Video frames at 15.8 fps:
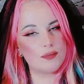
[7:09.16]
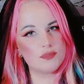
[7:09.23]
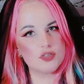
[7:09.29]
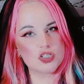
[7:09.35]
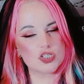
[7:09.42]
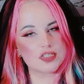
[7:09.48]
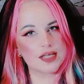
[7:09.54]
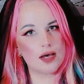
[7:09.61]

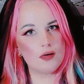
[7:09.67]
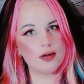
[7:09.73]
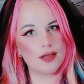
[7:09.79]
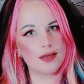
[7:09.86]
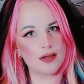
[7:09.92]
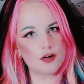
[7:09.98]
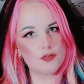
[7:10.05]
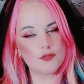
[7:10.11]
just out
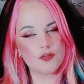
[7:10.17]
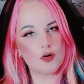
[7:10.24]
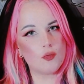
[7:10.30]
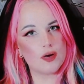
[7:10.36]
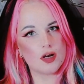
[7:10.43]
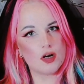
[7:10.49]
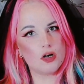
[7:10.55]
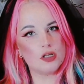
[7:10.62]
here
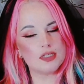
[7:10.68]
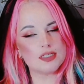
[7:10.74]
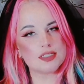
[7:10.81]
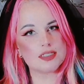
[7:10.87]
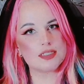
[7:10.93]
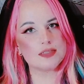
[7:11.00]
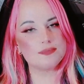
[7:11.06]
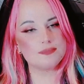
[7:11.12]
throwing all
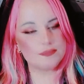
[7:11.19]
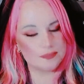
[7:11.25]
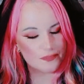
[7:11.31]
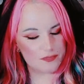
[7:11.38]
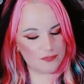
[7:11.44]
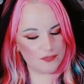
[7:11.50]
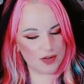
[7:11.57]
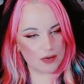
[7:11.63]
this
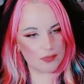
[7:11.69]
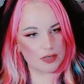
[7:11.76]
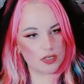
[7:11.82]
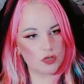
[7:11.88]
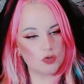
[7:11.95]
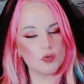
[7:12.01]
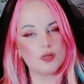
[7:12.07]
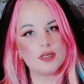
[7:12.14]
very
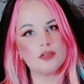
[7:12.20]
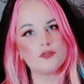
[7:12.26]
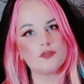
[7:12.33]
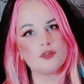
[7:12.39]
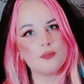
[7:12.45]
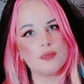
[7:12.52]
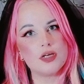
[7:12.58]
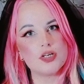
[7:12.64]
good
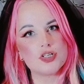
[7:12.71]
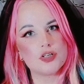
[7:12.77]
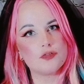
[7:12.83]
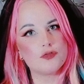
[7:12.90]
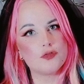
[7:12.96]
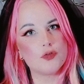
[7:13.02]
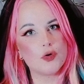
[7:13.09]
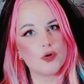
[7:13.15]

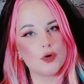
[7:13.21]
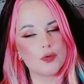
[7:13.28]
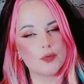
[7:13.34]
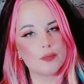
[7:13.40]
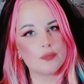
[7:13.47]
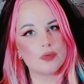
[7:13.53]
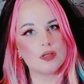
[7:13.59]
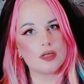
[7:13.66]
information for
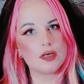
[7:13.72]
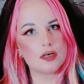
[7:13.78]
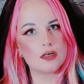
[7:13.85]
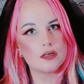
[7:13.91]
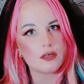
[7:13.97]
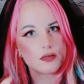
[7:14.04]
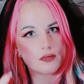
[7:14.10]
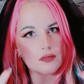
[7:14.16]
you,
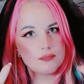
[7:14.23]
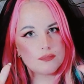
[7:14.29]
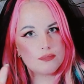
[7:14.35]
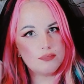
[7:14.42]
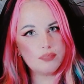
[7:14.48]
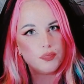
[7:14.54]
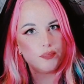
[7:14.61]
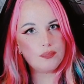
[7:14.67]
like
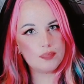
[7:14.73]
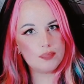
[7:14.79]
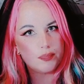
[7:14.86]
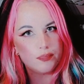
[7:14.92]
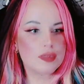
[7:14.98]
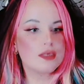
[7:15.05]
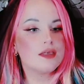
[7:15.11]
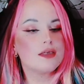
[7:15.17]
boop, boop.
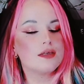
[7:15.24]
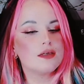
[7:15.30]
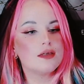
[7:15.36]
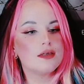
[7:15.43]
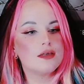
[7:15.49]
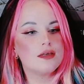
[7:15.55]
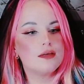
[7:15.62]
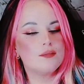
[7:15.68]

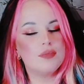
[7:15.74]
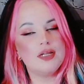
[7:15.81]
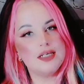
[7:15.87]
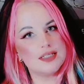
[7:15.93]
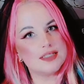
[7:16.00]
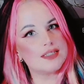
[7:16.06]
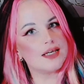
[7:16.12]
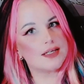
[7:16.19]

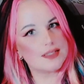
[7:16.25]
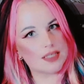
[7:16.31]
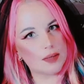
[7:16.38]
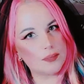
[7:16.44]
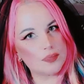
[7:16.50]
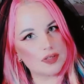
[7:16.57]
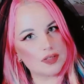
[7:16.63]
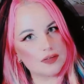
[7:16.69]
Please
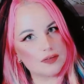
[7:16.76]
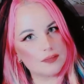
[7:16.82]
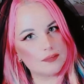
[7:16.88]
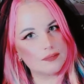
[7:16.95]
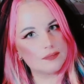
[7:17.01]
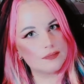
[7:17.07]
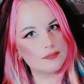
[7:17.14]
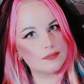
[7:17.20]
accept it
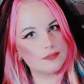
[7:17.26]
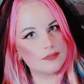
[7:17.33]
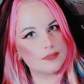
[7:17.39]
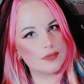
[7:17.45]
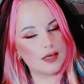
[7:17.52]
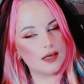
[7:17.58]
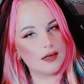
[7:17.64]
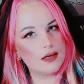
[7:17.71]

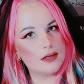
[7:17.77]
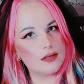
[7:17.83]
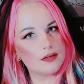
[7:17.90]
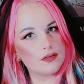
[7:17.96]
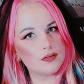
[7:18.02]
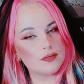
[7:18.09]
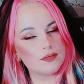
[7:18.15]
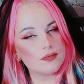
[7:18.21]

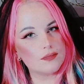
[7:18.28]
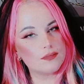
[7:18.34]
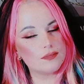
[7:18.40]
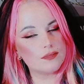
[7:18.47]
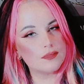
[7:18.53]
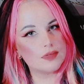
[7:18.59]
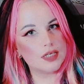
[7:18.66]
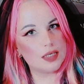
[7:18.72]
and
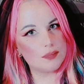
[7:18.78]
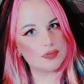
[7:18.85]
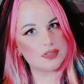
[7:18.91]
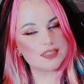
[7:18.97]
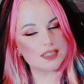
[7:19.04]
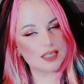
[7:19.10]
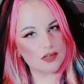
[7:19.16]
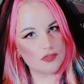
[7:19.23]
keep
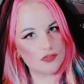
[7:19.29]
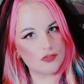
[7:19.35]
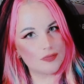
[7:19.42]
it safe.